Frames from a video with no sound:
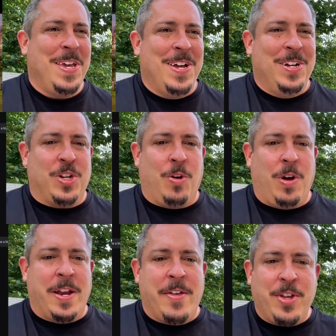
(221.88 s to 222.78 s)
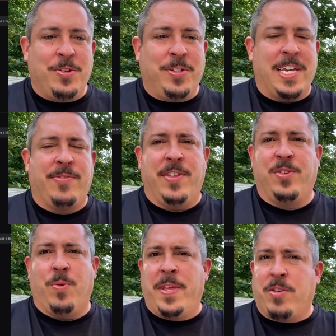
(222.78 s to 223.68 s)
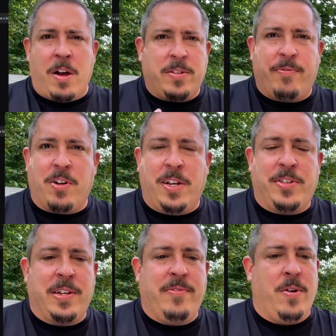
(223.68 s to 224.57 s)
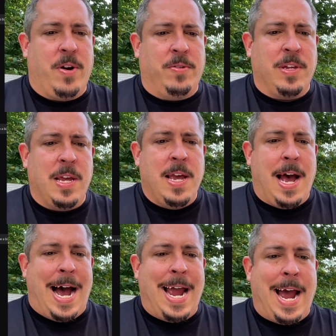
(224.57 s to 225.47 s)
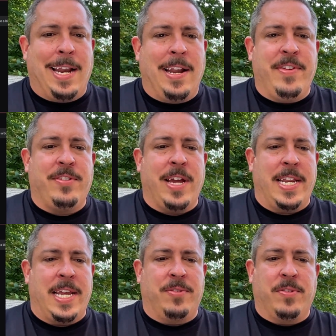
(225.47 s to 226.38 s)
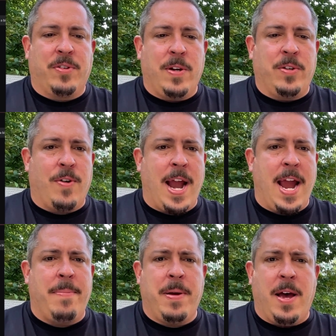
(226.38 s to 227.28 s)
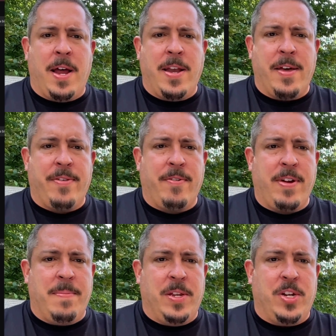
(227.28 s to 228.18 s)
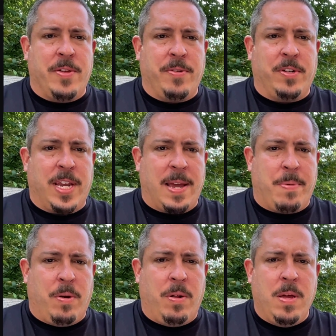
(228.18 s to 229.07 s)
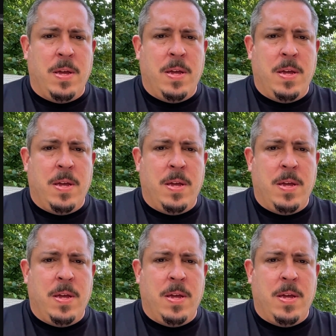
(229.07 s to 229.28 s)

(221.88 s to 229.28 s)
So another use case for this one, that's awesome for your listing photos. I, I love this idea. So let's go ahead and grab another image, another example.